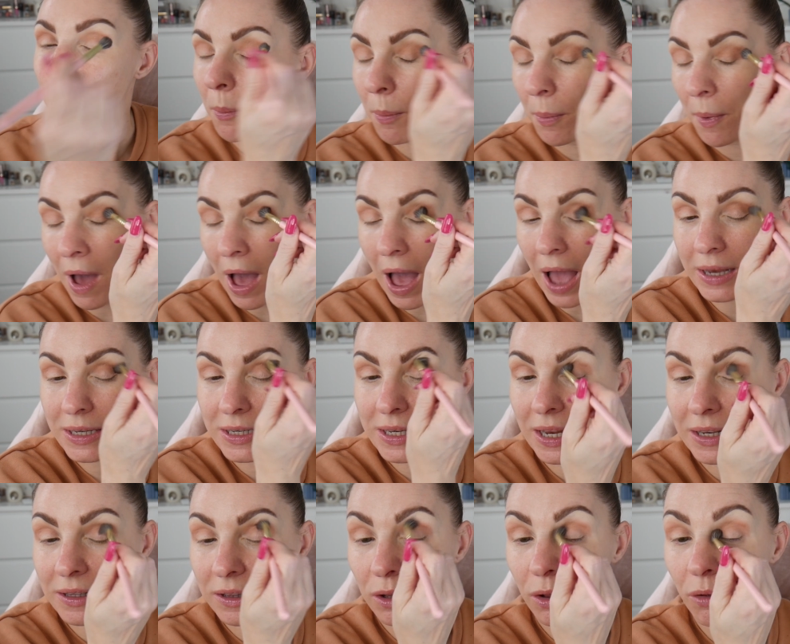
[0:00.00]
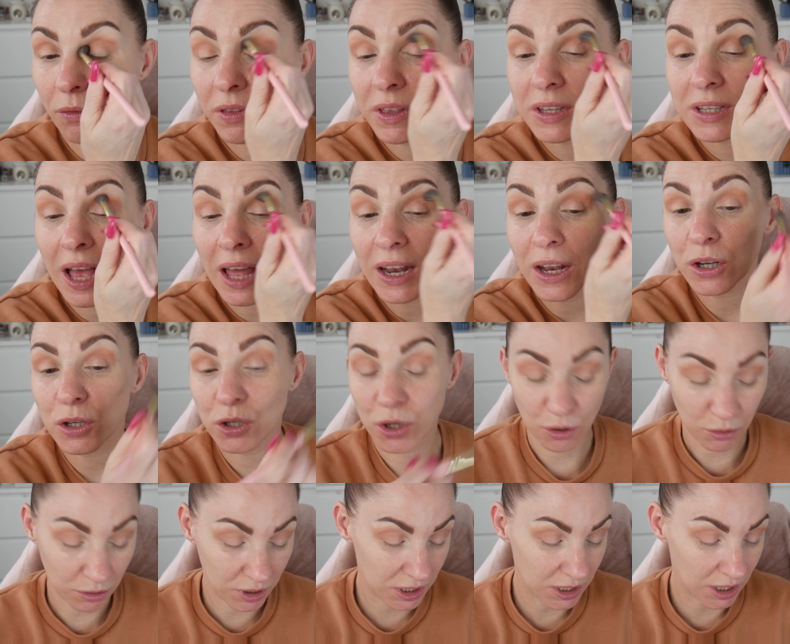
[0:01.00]
But I did love this, and I
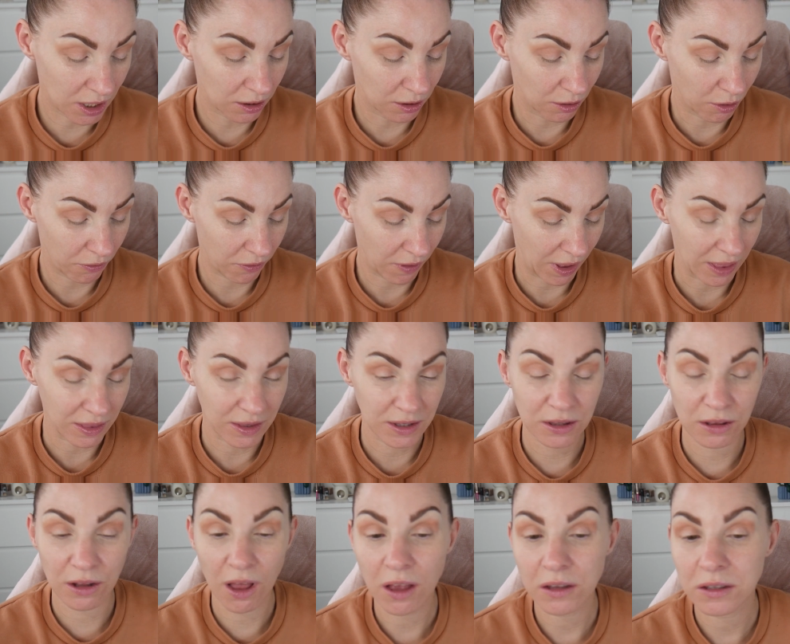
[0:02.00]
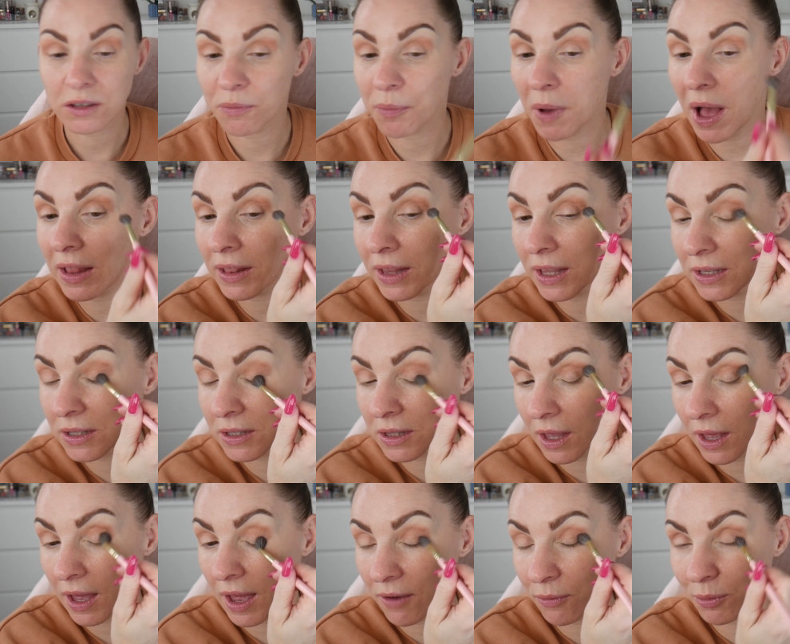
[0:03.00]
do still love it. There's lots of palettes
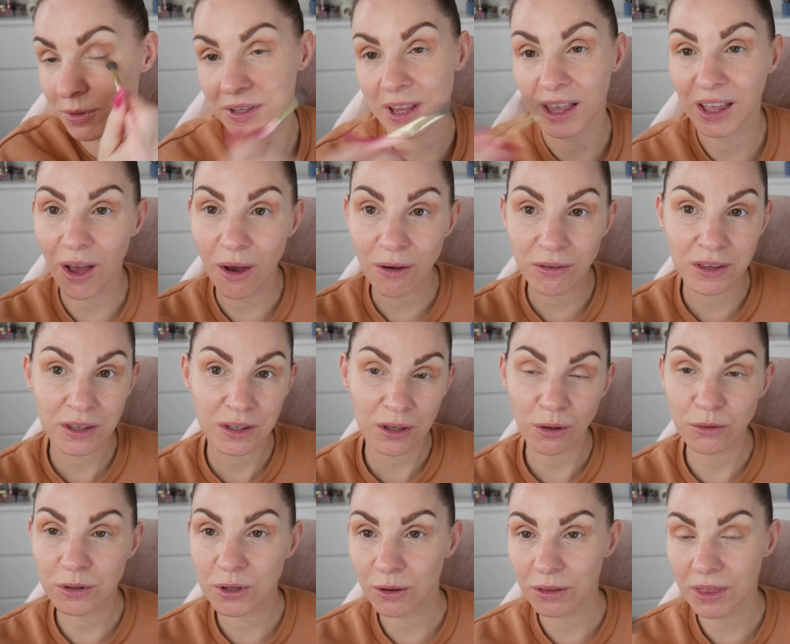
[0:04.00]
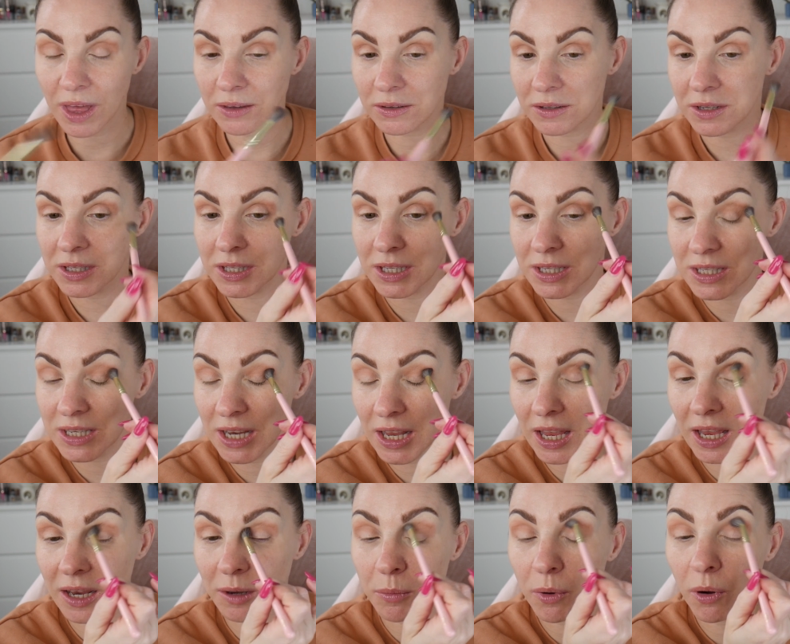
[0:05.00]
that everyone's like, oh, they're sold
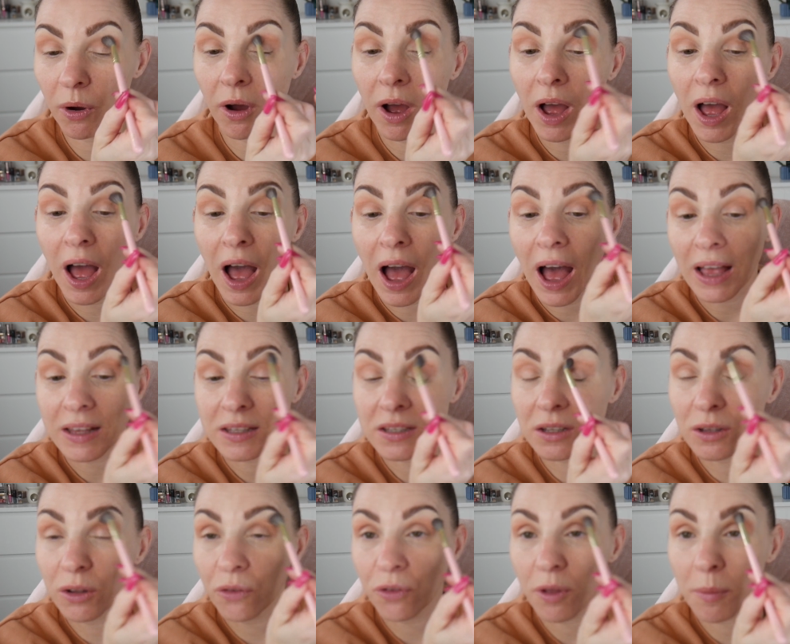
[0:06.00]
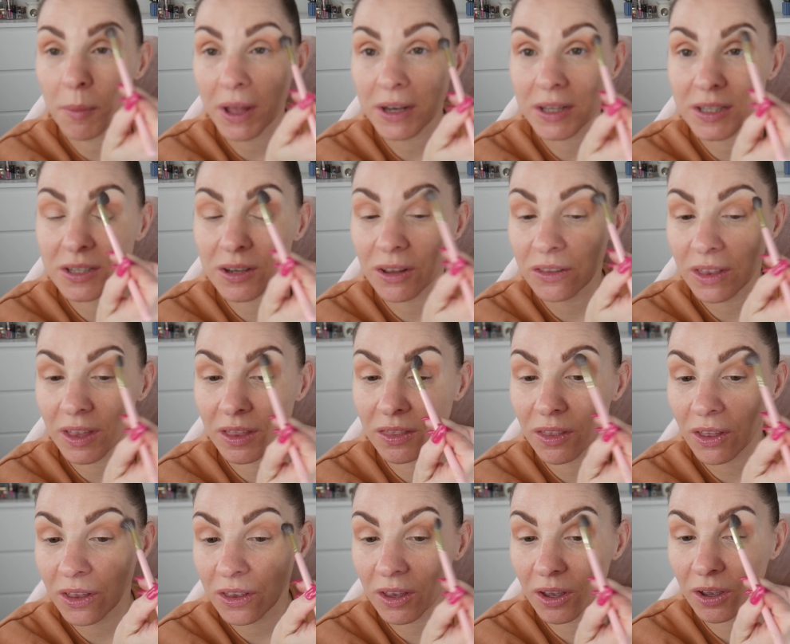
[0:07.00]
2016, but I still love them, and I still think
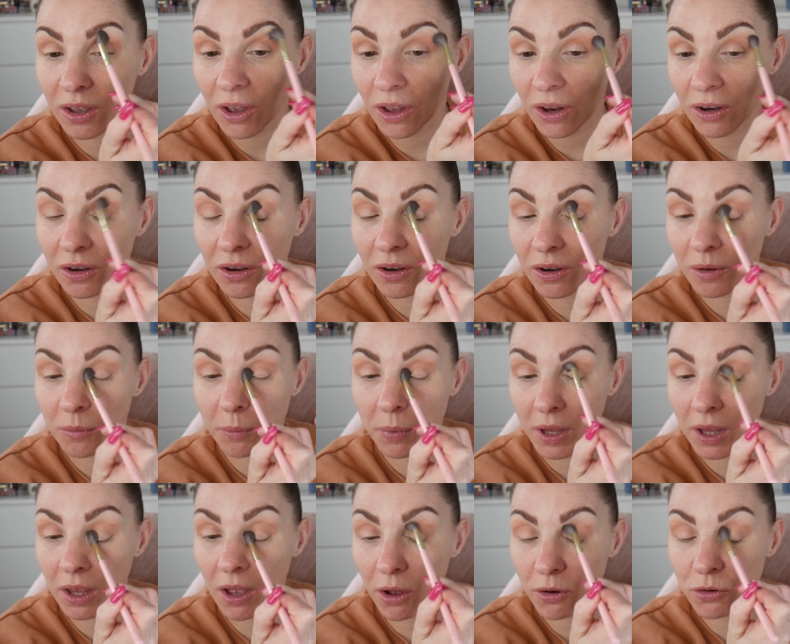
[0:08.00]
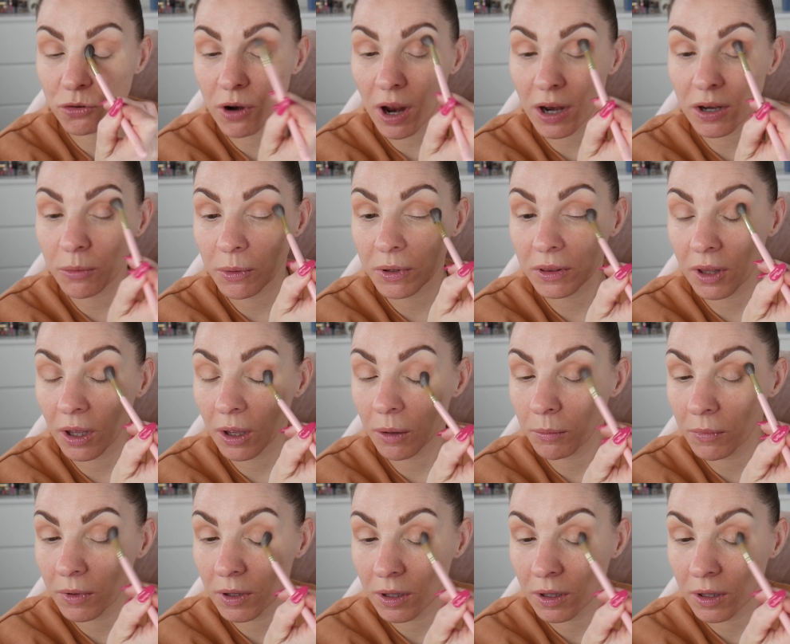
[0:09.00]
that you can be on trend with them.